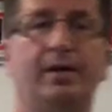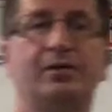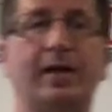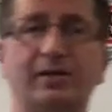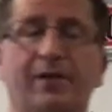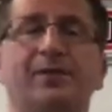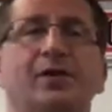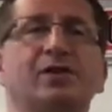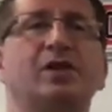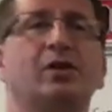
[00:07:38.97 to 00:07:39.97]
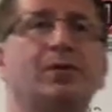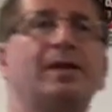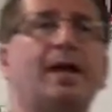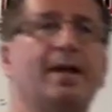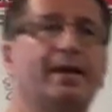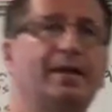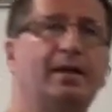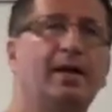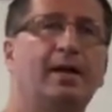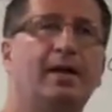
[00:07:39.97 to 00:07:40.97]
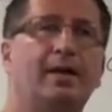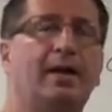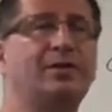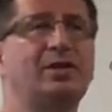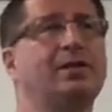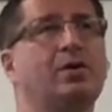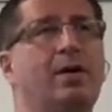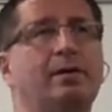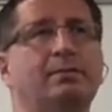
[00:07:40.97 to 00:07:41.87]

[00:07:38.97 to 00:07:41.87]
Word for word: So that's our first trig identity. Now, if you're sitting there going,